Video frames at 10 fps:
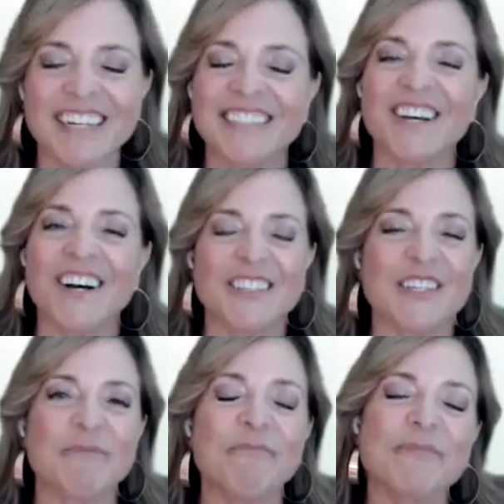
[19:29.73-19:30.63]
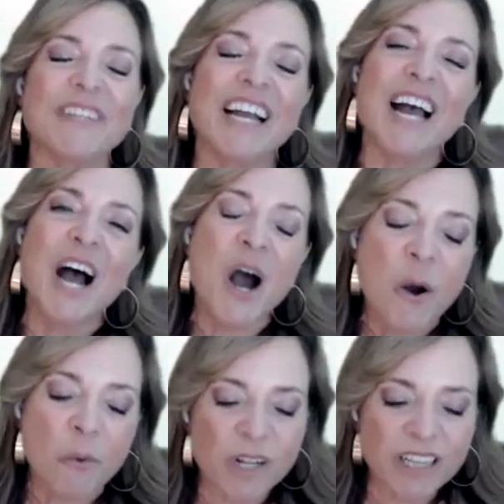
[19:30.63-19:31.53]
That's awesome.
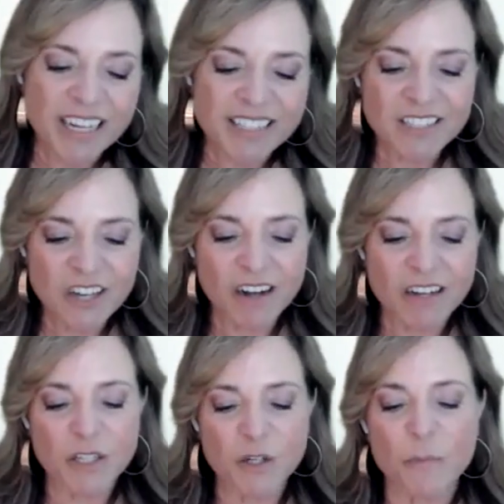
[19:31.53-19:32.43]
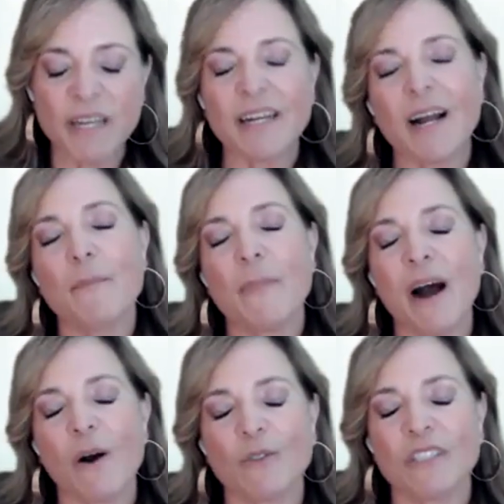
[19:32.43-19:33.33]
Well, let's talk a little bit
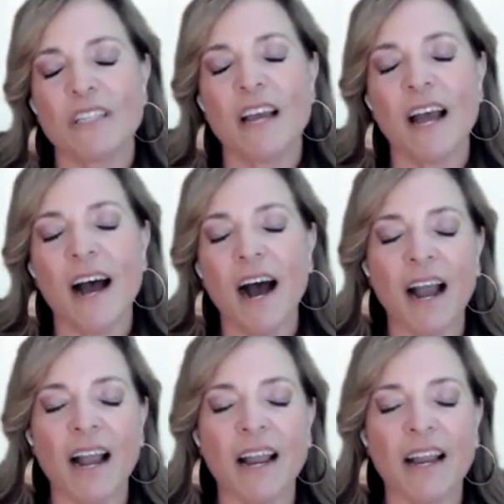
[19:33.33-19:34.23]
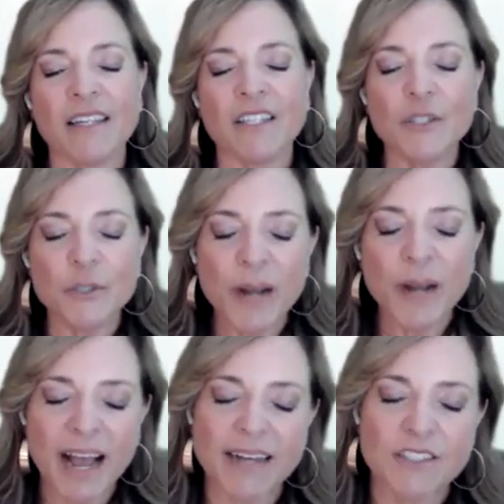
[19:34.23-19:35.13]
about, you
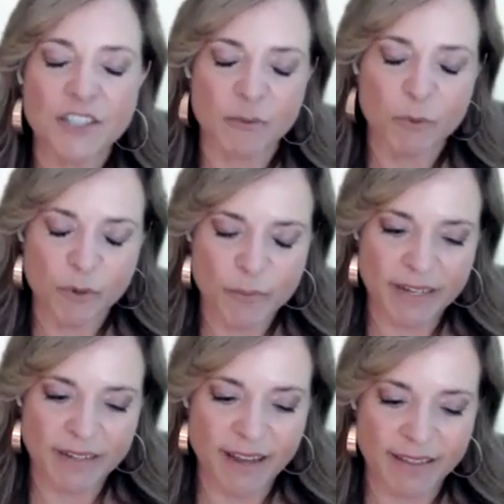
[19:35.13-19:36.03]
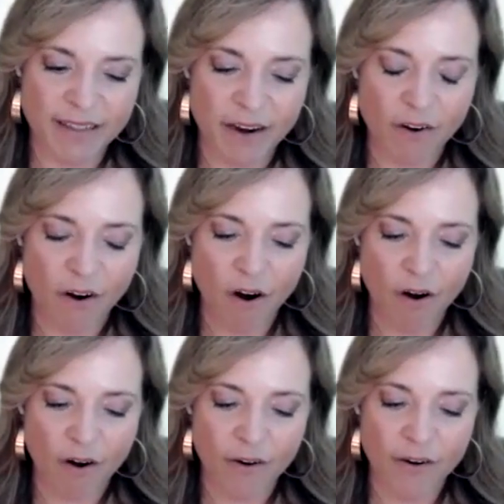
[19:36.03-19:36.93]
had shared with me that there
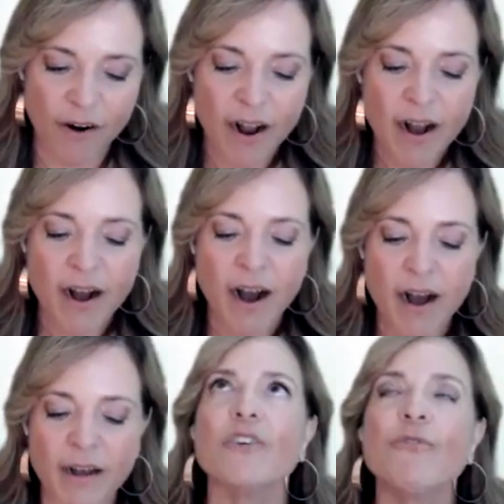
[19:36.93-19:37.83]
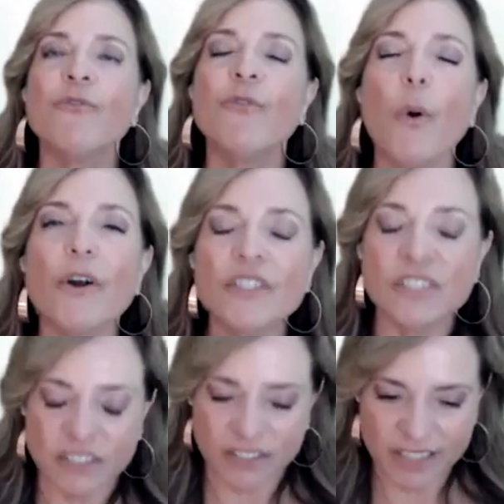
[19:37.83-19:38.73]
are 4
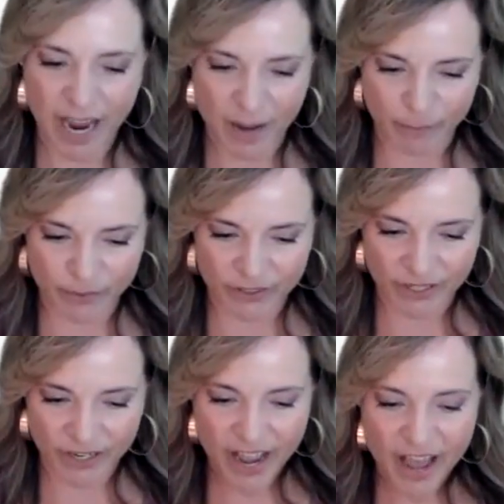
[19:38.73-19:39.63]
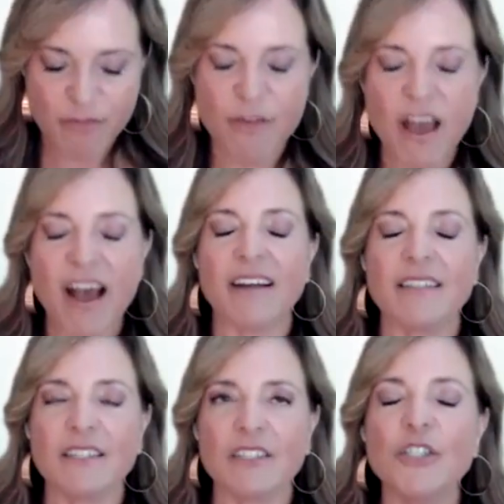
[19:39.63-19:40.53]
steps
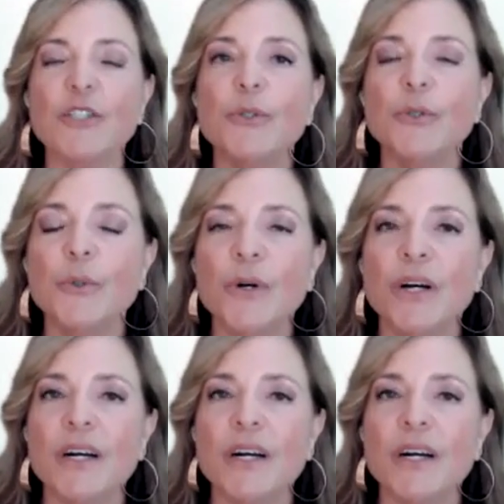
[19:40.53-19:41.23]
that you